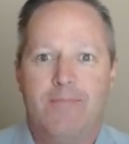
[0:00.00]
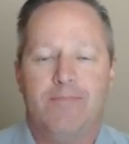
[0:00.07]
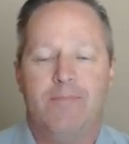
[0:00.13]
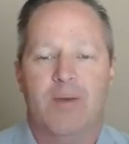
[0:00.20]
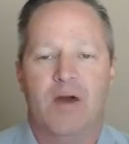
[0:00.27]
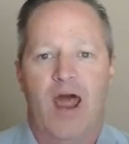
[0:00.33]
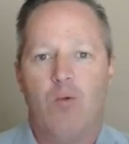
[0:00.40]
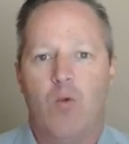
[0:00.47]

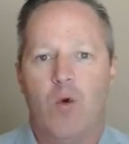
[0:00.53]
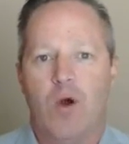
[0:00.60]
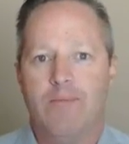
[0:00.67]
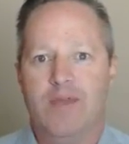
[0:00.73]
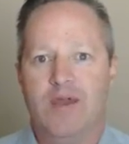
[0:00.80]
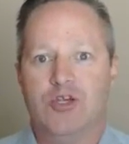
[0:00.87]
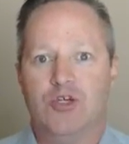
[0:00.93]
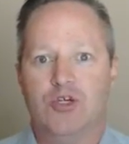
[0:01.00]
But I want to
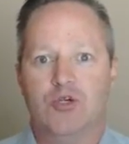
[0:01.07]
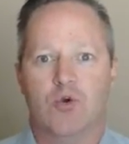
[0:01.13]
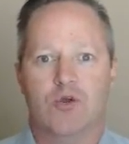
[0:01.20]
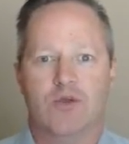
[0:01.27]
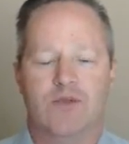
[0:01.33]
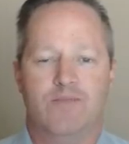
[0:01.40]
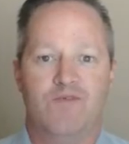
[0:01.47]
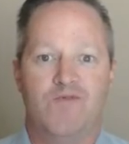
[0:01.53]
make sure
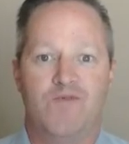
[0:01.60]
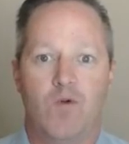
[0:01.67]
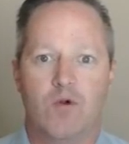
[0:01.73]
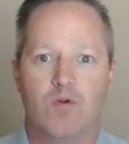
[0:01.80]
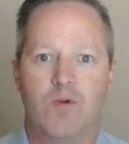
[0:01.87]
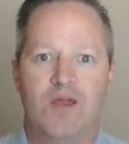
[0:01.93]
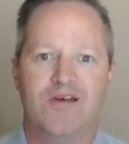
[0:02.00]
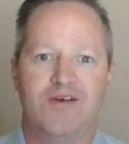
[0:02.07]
that before
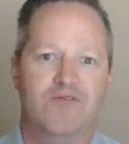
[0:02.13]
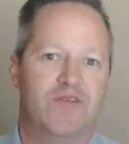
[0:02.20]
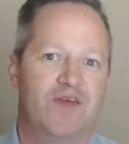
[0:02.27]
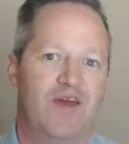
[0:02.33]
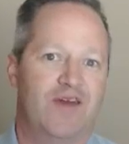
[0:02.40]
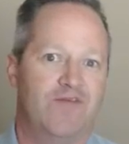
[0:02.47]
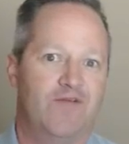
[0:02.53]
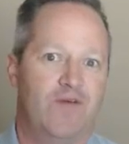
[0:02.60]
we cover
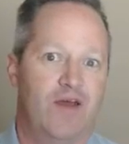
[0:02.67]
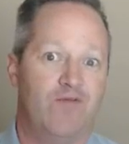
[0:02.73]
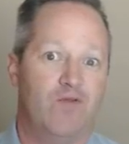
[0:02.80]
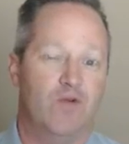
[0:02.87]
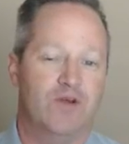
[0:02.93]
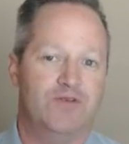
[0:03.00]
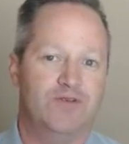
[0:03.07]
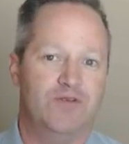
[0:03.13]
that
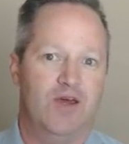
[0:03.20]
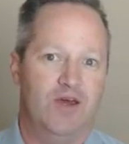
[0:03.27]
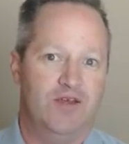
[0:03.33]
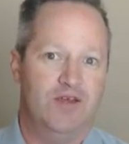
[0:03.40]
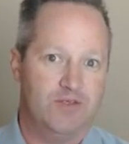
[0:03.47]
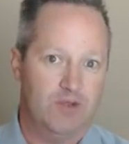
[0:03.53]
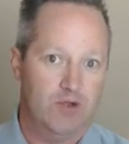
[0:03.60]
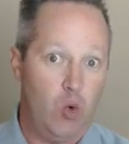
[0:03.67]
5-word
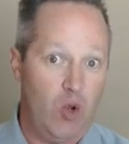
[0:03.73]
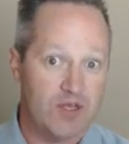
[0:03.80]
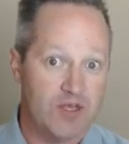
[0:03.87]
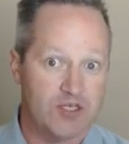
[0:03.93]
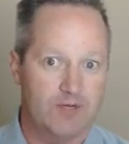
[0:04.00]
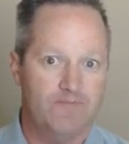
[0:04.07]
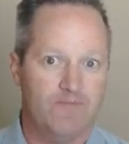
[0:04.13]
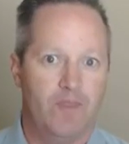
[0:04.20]

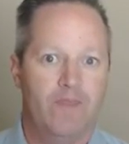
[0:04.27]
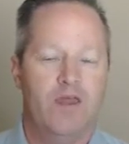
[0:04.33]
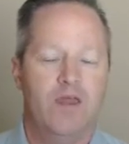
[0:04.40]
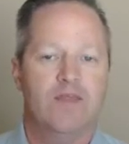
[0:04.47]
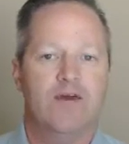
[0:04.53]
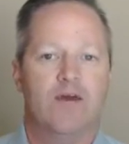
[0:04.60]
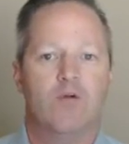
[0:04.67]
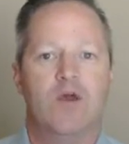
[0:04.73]
question,
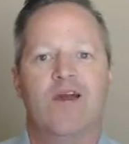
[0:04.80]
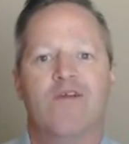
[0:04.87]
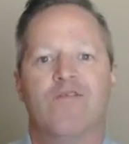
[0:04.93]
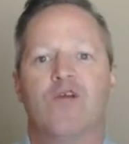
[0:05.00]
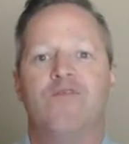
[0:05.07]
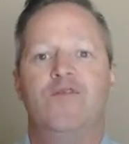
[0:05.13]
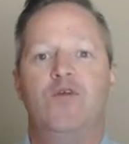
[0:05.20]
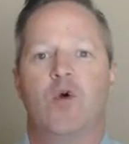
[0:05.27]
that we cover
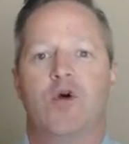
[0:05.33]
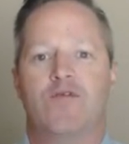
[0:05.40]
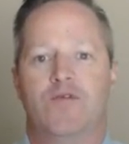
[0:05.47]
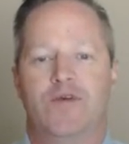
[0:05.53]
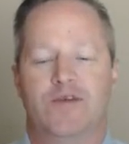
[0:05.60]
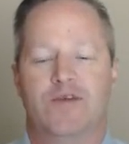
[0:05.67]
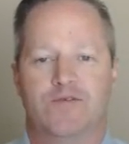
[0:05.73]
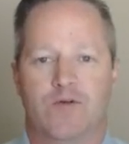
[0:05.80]
a few other
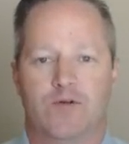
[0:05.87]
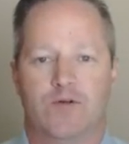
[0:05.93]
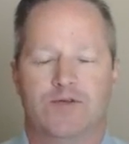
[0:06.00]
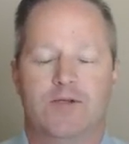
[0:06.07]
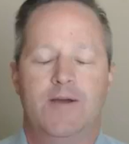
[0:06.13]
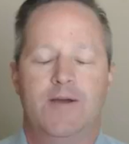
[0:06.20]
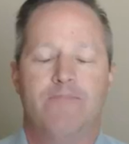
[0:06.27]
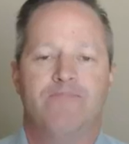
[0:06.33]
things
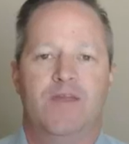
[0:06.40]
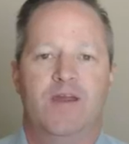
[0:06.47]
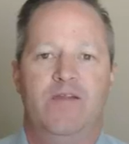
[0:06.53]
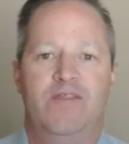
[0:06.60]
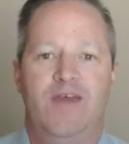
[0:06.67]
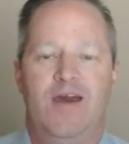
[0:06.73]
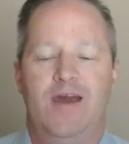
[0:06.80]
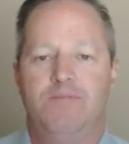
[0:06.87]
first. And
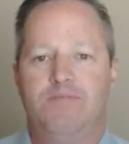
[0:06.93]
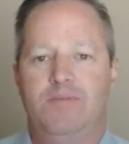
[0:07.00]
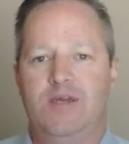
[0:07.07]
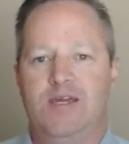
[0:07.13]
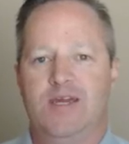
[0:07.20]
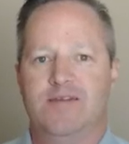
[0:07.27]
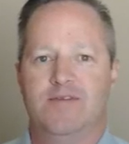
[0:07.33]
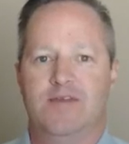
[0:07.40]
that
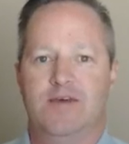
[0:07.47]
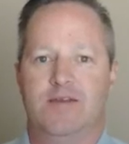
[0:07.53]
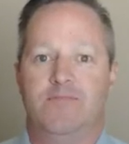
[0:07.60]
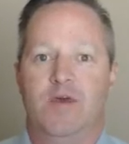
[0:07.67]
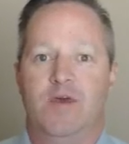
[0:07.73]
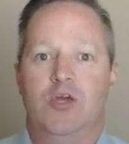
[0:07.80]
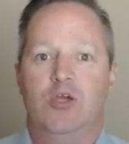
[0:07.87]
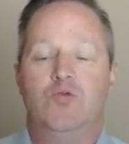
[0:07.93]
being that
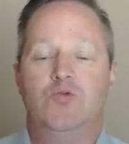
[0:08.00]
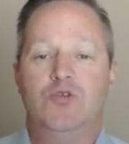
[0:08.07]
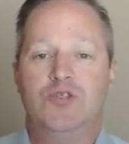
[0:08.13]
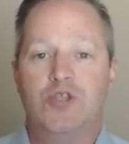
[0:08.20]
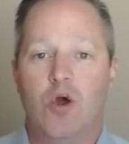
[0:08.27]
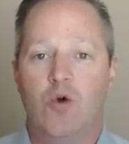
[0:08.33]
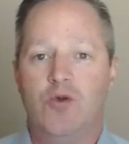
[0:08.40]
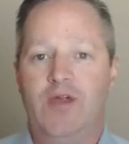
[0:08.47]
you
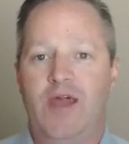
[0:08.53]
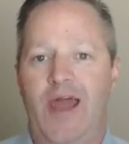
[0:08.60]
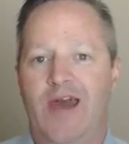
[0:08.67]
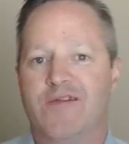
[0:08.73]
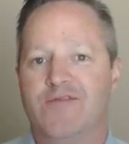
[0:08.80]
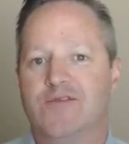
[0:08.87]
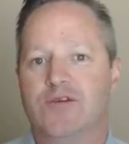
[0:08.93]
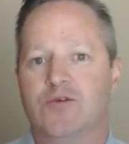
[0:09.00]
don't
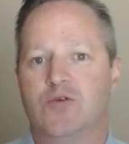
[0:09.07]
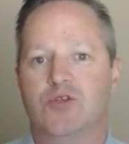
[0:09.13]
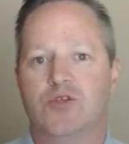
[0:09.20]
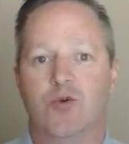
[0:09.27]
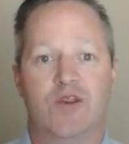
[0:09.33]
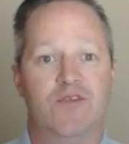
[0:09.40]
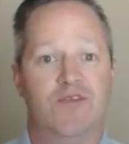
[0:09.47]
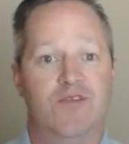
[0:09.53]
have to do
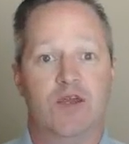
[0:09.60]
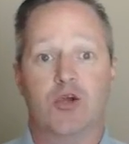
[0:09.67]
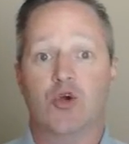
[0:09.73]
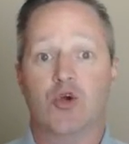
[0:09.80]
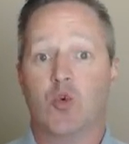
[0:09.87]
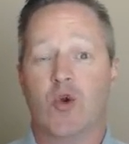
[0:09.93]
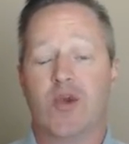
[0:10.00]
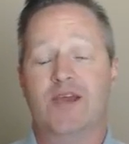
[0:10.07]
anything
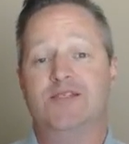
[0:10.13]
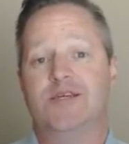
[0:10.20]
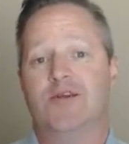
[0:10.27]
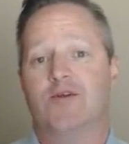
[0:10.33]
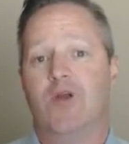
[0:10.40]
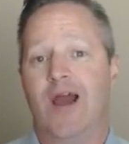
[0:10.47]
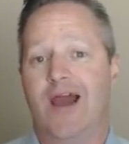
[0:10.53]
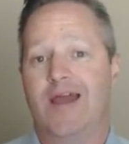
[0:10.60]
crazy or
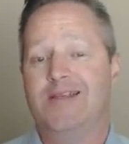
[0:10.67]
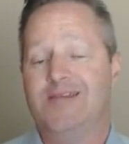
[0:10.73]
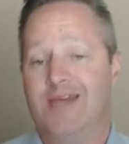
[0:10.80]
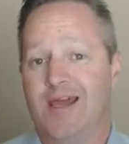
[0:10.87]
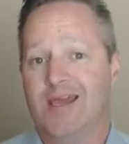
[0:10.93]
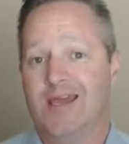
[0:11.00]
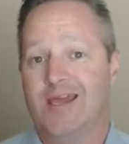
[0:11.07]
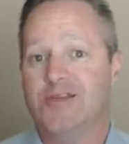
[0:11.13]

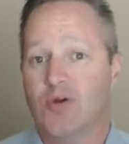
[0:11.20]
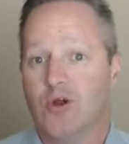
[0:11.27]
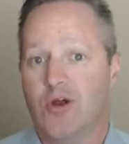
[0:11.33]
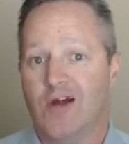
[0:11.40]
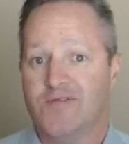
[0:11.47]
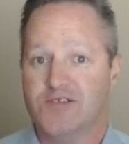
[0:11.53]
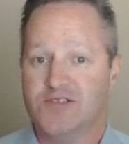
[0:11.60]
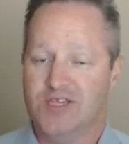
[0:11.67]
high-tech in your
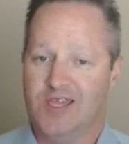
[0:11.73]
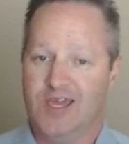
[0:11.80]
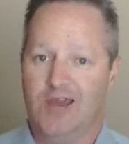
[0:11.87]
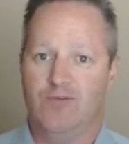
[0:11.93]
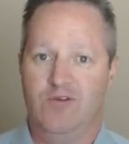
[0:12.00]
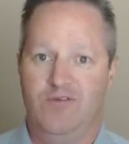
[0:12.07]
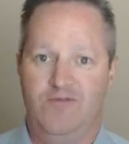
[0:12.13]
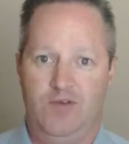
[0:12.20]
office to get
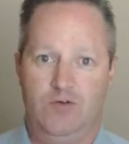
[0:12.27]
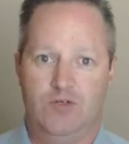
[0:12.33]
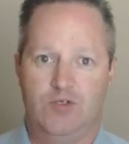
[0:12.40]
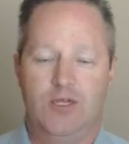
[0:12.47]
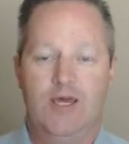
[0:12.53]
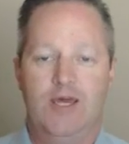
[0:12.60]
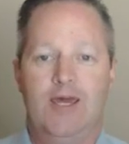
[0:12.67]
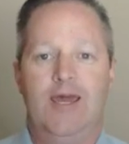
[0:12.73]
reviews.
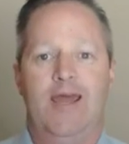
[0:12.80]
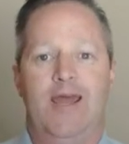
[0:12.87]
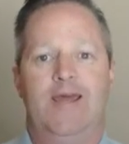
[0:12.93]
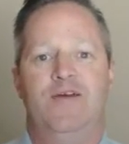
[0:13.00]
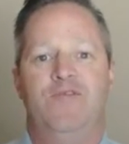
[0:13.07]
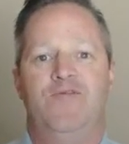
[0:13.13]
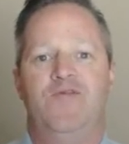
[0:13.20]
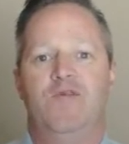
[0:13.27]

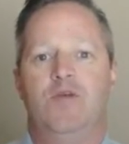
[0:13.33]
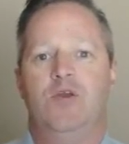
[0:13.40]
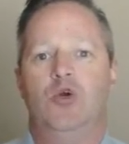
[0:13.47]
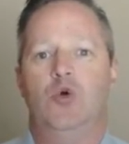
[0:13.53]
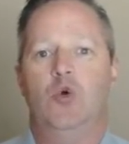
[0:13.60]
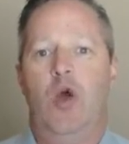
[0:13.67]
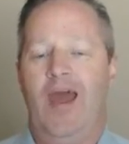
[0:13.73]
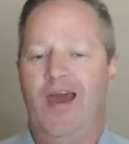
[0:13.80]
If
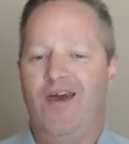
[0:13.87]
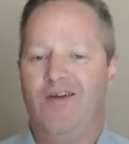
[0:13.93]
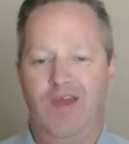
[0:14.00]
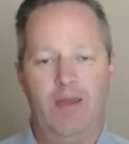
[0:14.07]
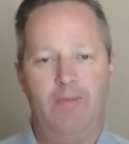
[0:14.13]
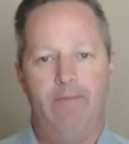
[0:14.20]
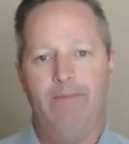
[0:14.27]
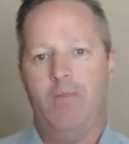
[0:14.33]
you have
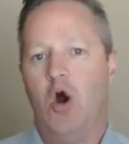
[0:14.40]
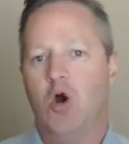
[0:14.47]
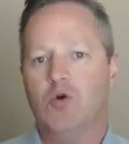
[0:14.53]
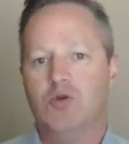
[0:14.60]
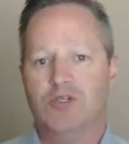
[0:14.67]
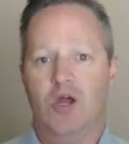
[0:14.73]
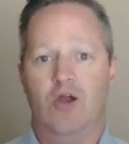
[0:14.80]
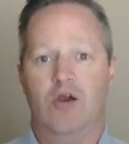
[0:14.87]
a
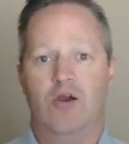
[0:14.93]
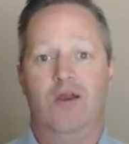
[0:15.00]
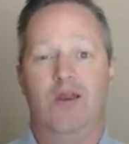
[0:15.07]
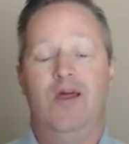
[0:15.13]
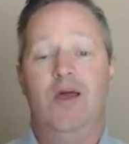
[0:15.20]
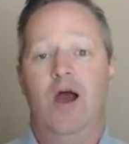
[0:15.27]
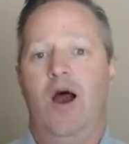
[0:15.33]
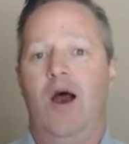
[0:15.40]
postcard
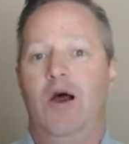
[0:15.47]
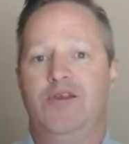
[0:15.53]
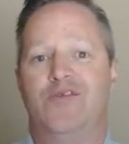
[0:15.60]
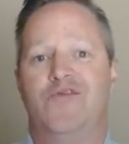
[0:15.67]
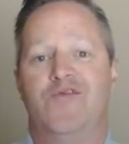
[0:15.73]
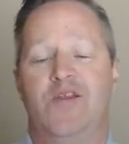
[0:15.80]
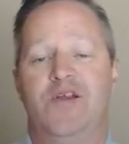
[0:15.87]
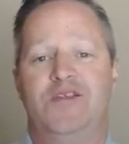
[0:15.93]
on your
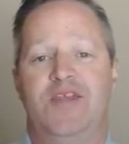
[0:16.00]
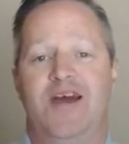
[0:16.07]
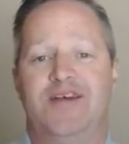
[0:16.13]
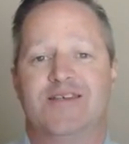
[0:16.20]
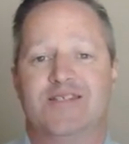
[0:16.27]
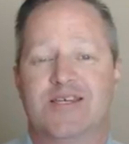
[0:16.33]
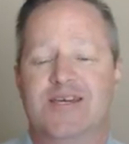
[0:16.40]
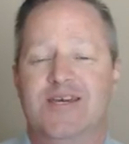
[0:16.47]
front
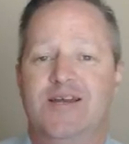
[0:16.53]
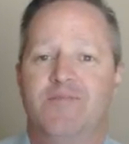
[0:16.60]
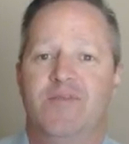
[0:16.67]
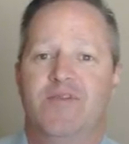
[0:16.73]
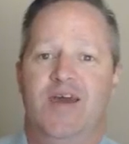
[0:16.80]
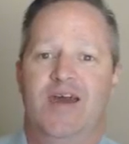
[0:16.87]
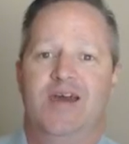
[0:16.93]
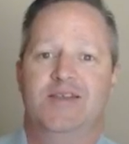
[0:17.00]
desk
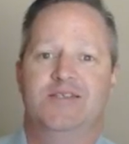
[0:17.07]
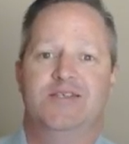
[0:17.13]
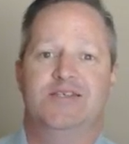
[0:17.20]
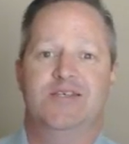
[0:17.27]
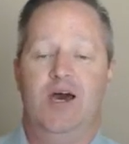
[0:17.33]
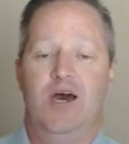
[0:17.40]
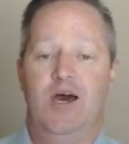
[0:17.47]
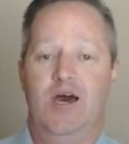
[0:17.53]
that
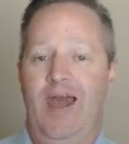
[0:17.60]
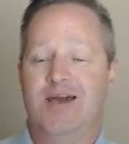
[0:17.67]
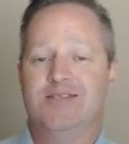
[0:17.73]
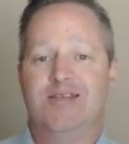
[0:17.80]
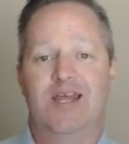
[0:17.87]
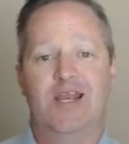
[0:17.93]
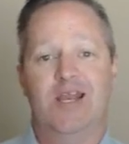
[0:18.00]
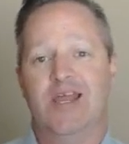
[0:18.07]
has
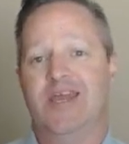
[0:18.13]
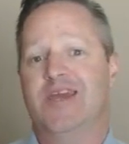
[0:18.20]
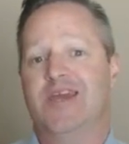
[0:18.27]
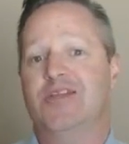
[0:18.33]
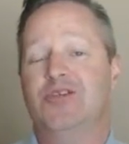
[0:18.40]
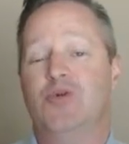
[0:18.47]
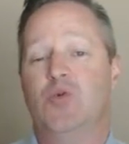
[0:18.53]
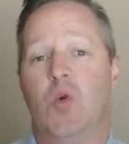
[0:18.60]
a link
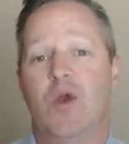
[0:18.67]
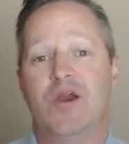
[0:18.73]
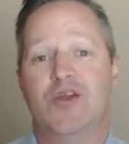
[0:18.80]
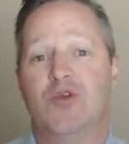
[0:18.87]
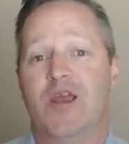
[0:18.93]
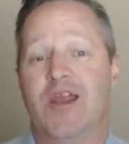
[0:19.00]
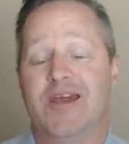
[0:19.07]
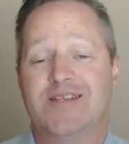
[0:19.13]
to where
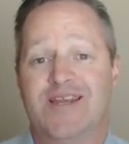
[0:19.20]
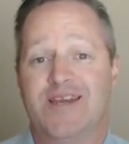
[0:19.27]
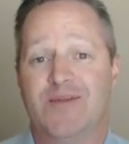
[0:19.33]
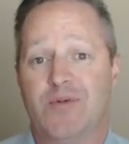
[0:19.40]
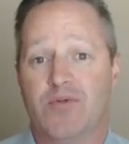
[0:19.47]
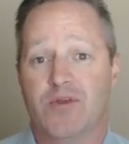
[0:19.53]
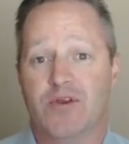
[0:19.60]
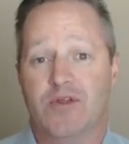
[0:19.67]
you'd like to get
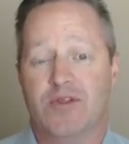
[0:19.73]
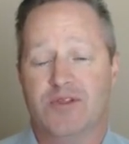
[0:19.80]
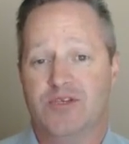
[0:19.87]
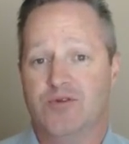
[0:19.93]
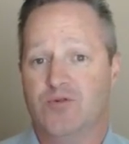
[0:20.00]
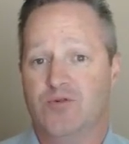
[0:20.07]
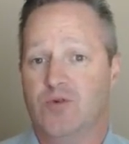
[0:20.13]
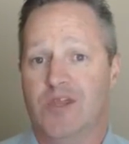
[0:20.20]
people
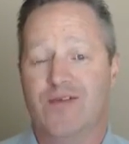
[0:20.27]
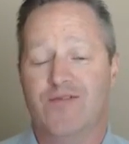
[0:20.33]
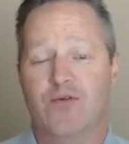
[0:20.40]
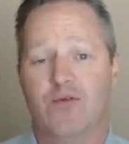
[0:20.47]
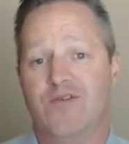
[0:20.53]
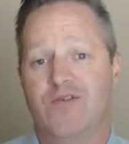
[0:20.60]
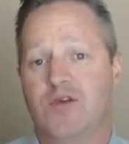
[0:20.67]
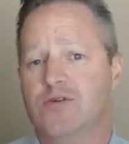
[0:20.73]
to leave your
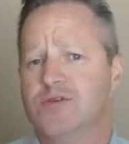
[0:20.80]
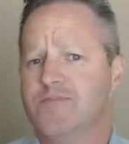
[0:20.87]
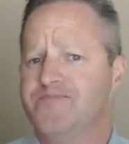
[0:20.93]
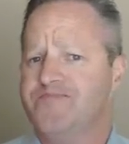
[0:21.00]
reviews,